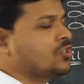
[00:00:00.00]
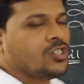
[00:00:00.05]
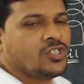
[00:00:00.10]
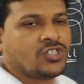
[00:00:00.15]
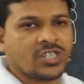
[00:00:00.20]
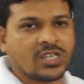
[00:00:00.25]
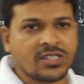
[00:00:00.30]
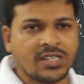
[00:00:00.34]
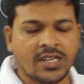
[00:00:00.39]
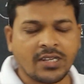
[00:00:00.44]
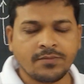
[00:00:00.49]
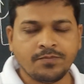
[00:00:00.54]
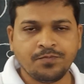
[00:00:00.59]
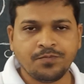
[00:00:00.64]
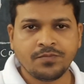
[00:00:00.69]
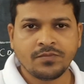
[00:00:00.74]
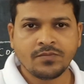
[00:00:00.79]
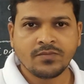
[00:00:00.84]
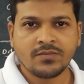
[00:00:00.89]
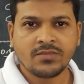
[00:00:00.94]
with each other.
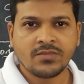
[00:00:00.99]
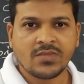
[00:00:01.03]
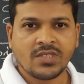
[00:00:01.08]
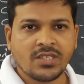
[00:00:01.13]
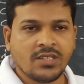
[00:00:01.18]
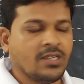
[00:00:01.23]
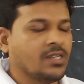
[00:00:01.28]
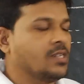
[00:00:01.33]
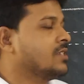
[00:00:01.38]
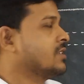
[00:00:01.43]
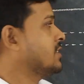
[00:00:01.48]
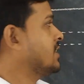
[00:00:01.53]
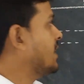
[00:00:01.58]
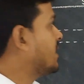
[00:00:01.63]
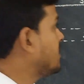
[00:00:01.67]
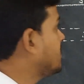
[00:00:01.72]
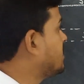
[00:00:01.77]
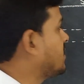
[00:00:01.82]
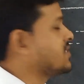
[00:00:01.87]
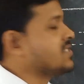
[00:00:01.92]

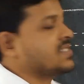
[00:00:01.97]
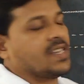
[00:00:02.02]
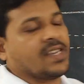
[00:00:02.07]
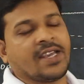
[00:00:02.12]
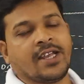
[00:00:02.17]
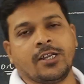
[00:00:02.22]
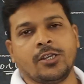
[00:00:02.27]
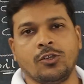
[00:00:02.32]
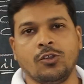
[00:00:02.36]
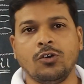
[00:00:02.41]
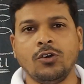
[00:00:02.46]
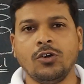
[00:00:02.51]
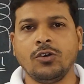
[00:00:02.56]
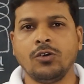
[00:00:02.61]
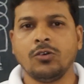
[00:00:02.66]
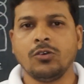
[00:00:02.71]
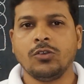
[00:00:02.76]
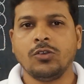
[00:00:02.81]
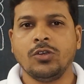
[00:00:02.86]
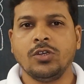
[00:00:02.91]
That is the second
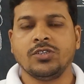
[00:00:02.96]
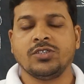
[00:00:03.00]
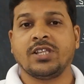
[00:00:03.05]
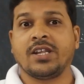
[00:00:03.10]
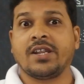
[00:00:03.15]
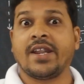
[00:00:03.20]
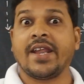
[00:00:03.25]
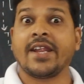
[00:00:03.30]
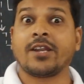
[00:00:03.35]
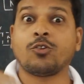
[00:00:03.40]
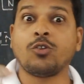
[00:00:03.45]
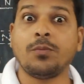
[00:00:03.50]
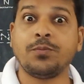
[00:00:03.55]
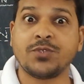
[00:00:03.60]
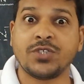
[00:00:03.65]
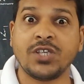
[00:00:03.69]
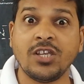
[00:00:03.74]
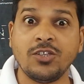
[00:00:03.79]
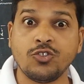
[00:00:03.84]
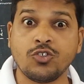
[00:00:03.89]
law. The rate
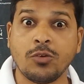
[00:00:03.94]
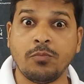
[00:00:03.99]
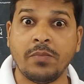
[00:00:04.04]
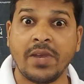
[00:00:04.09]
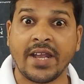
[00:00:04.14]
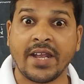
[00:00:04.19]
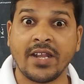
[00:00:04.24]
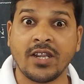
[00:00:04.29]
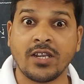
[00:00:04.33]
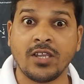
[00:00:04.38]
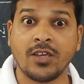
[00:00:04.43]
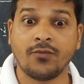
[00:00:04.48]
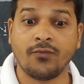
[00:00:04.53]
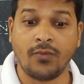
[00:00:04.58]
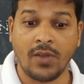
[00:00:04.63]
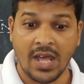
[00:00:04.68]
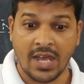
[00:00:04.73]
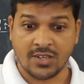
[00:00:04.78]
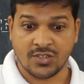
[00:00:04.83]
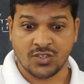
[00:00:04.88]
of change of magnetic
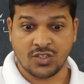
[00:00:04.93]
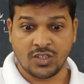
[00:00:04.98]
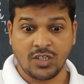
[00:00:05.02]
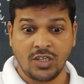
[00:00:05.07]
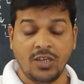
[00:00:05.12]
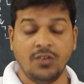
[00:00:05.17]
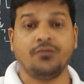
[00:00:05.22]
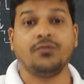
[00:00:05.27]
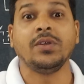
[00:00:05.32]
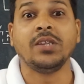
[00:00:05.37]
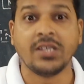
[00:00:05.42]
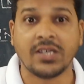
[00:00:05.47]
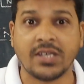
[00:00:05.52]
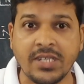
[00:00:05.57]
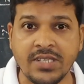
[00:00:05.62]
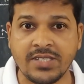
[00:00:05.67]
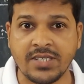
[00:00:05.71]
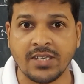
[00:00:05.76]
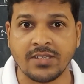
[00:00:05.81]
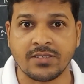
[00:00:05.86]
flux, if
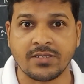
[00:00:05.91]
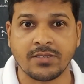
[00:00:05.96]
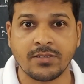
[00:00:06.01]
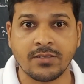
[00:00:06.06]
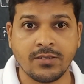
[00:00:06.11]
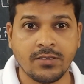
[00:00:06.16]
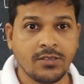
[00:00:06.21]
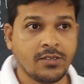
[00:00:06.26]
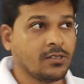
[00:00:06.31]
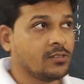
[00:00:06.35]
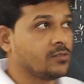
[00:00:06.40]
increases,